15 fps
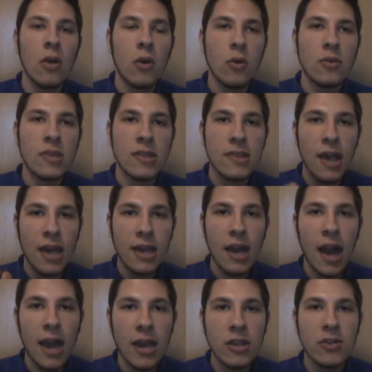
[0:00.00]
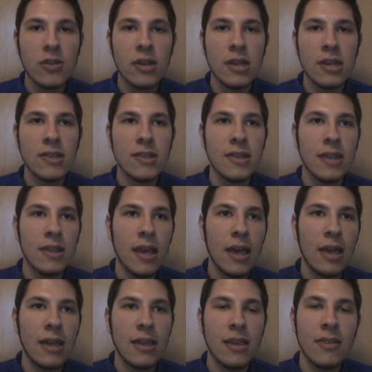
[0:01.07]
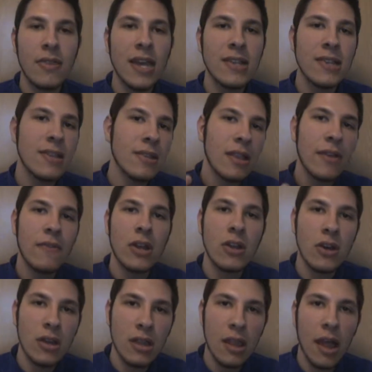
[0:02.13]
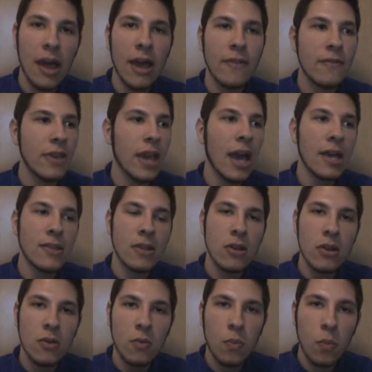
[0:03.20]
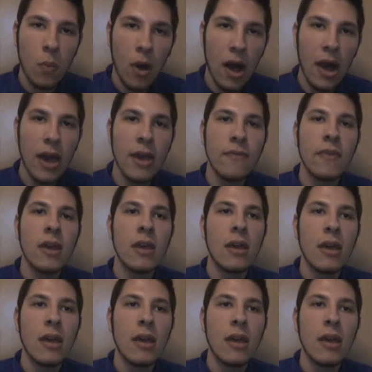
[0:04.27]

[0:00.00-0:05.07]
who's a psychiatrist, and he thinks he's living a good life. He has a good wife,